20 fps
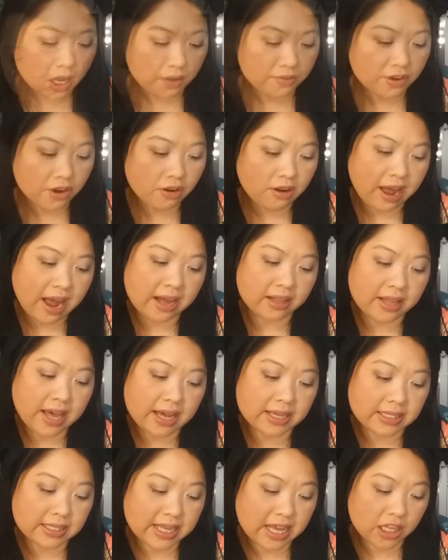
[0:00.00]
the CoverGirl
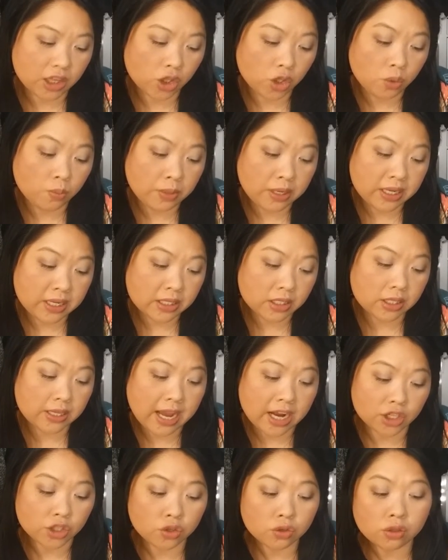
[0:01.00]
Outlast Day Luminous
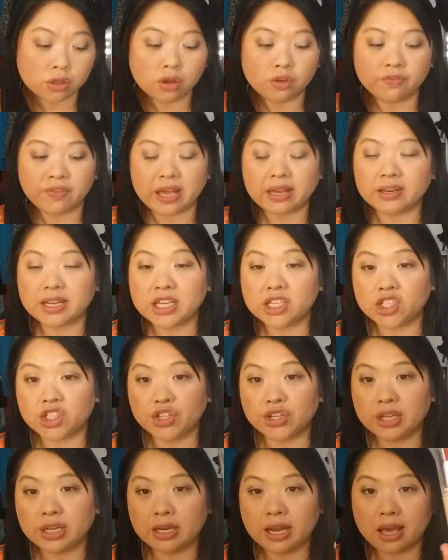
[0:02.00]
Natural Glow
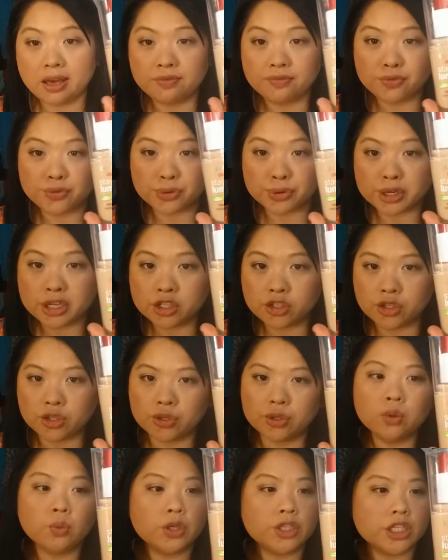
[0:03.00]
Foundation in
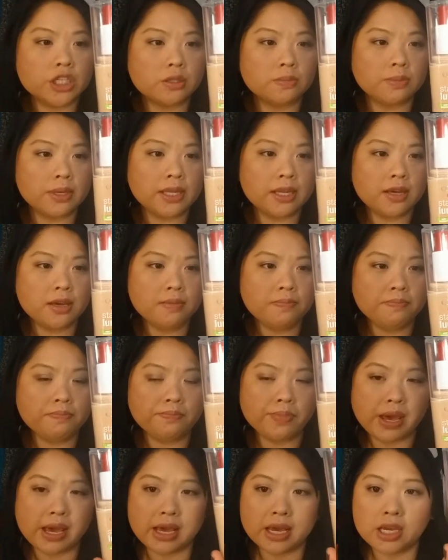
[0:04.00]
A42, which is
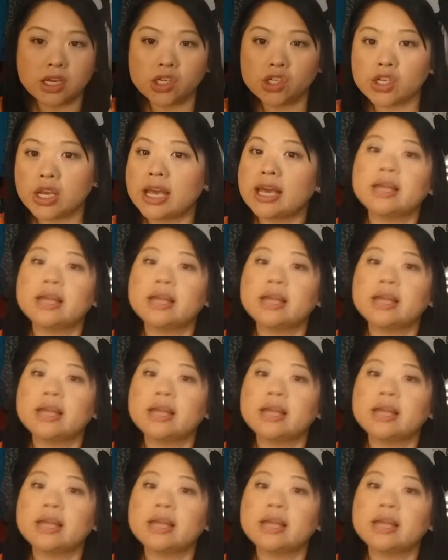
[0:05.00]
medium beige.